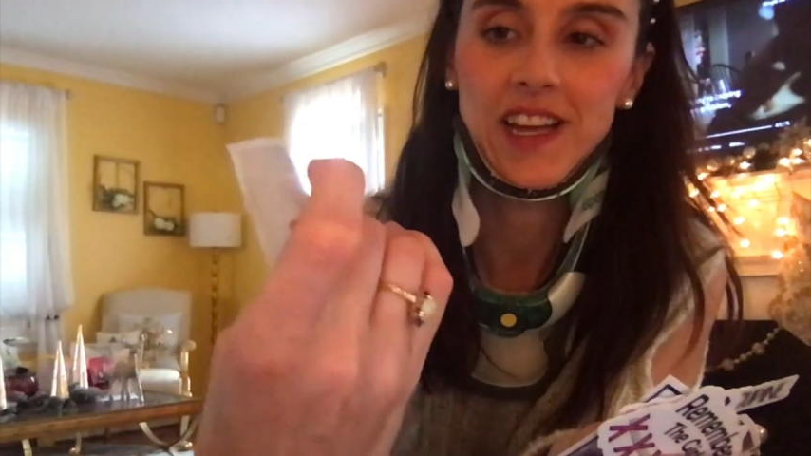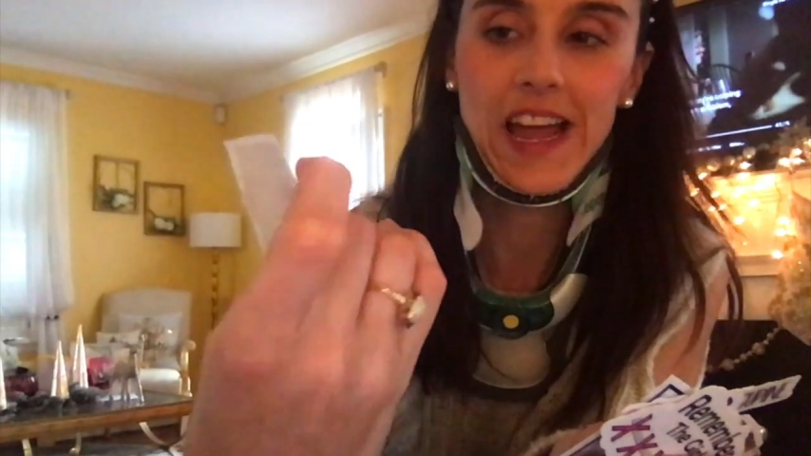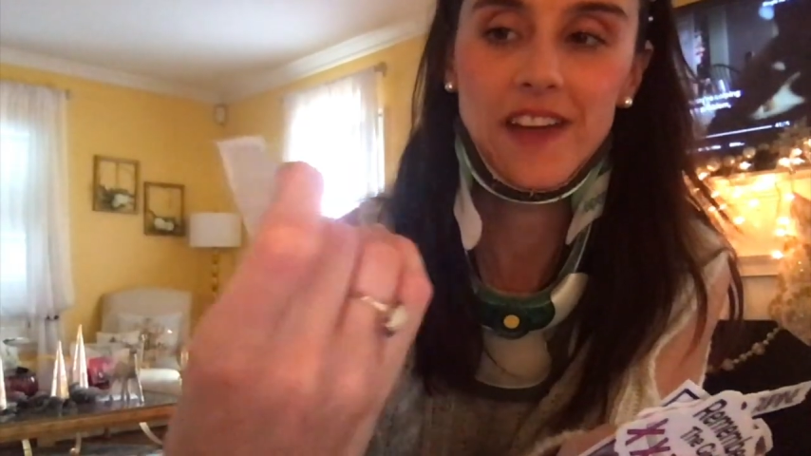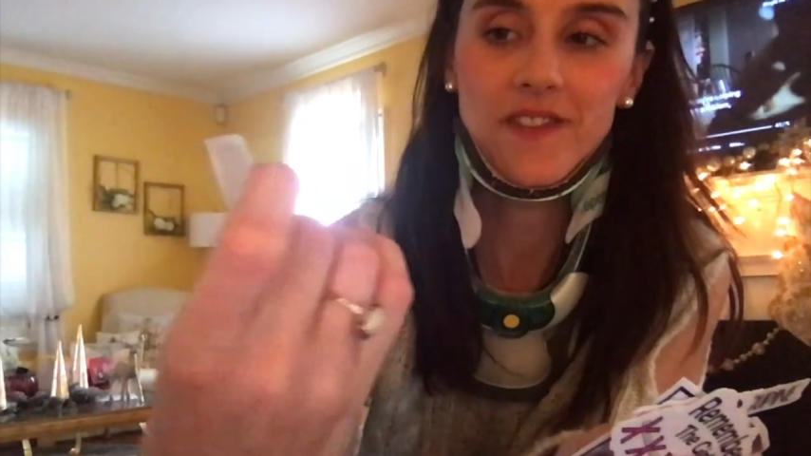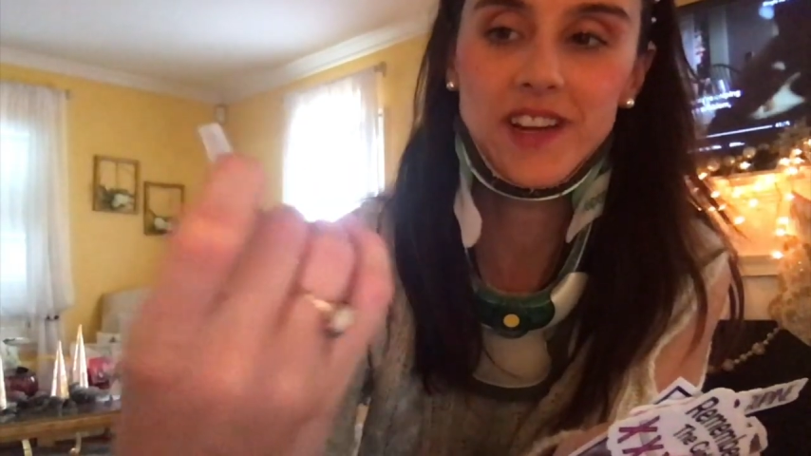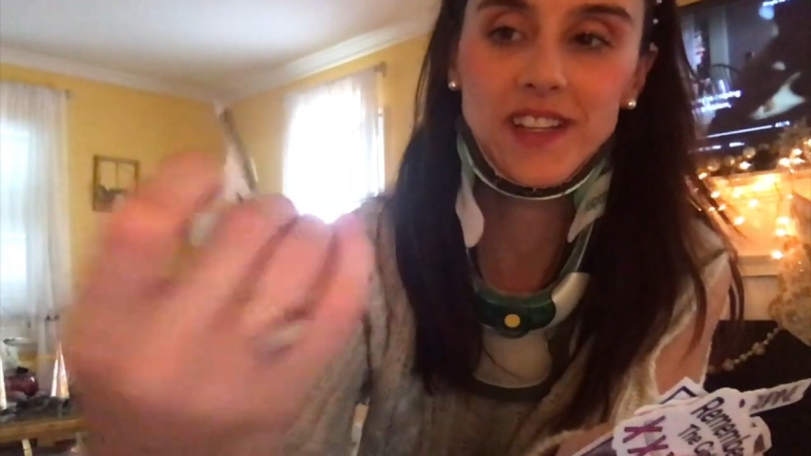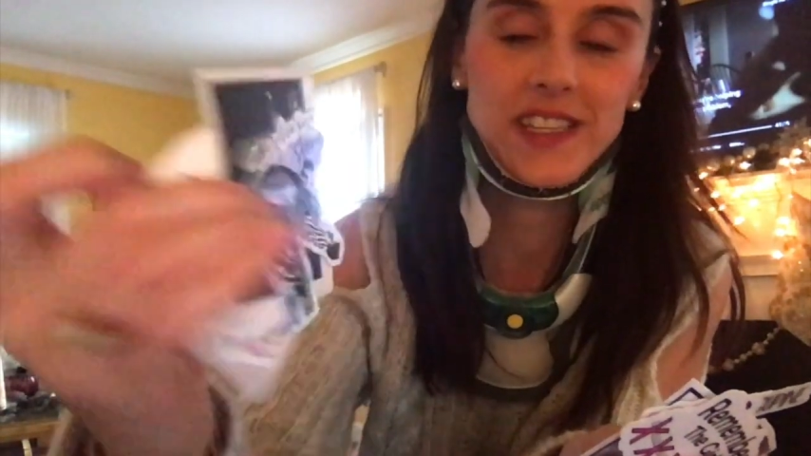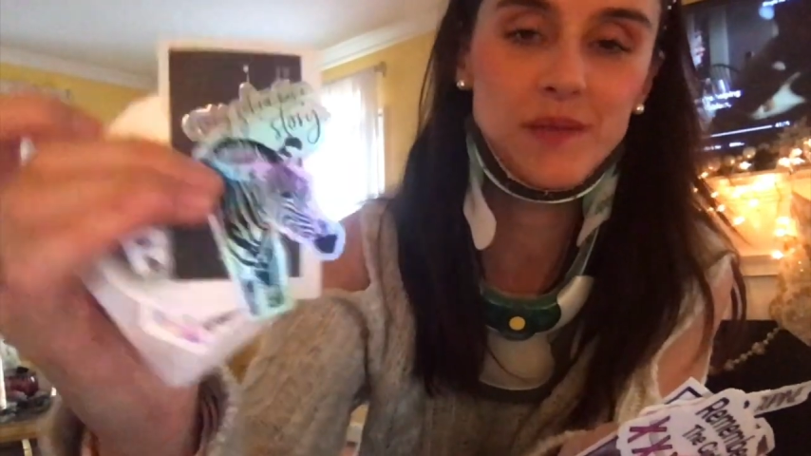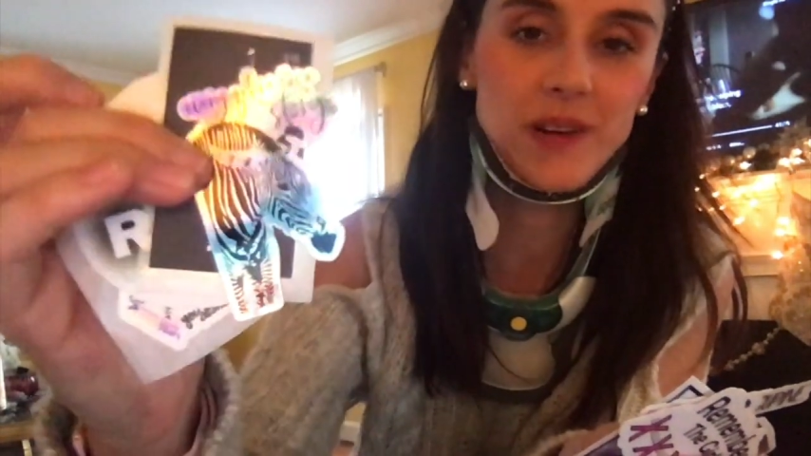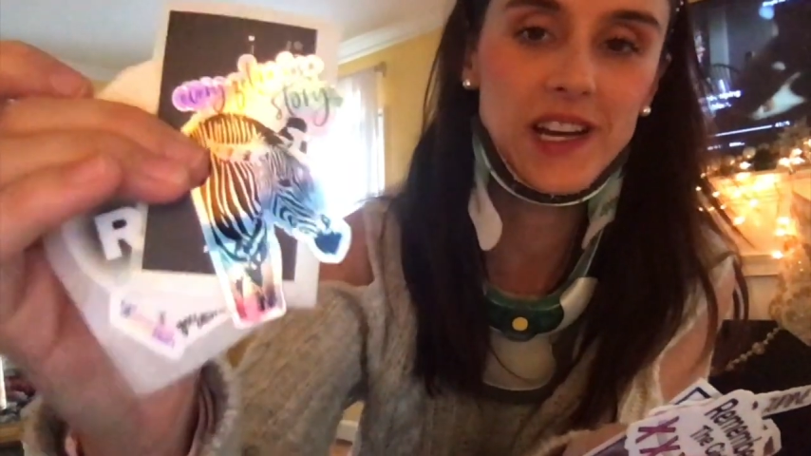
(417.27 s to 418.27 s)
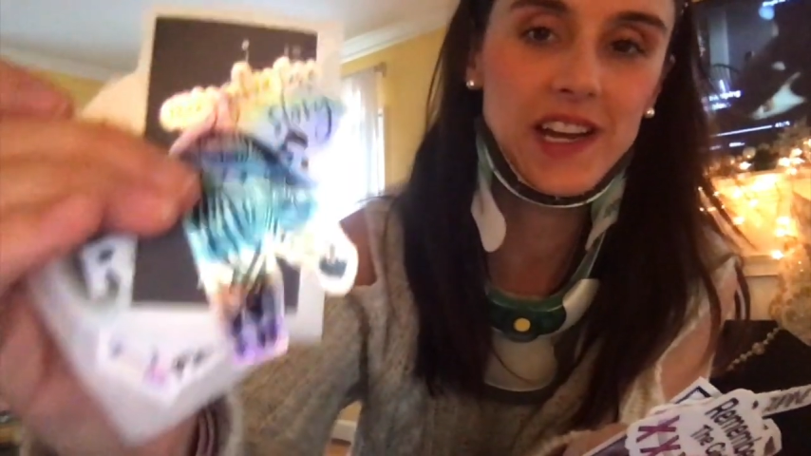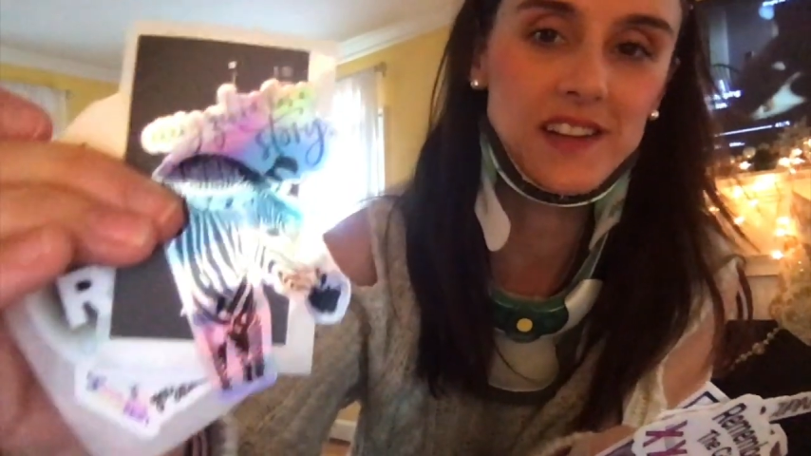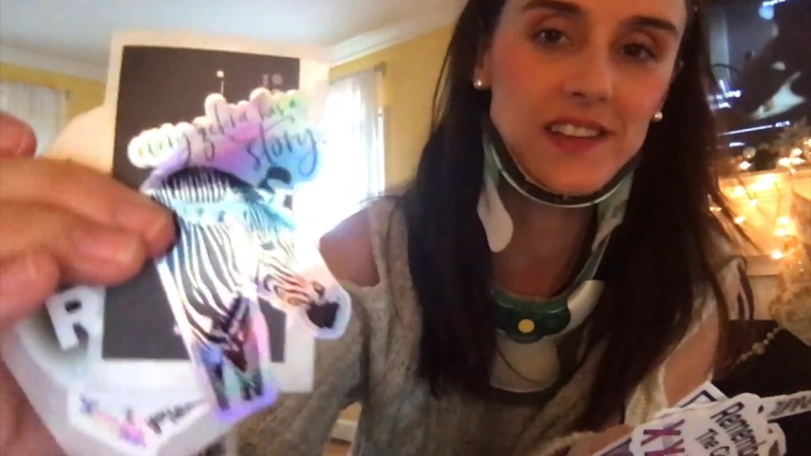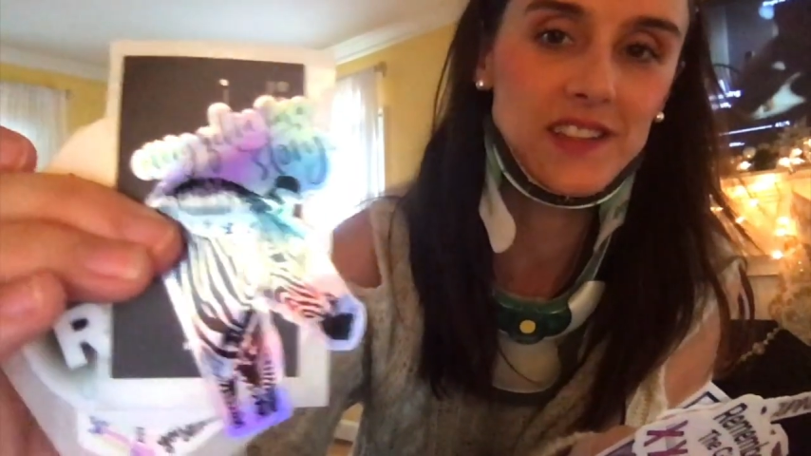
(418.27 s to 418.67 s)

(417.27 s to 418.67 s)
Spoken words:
every zebra has a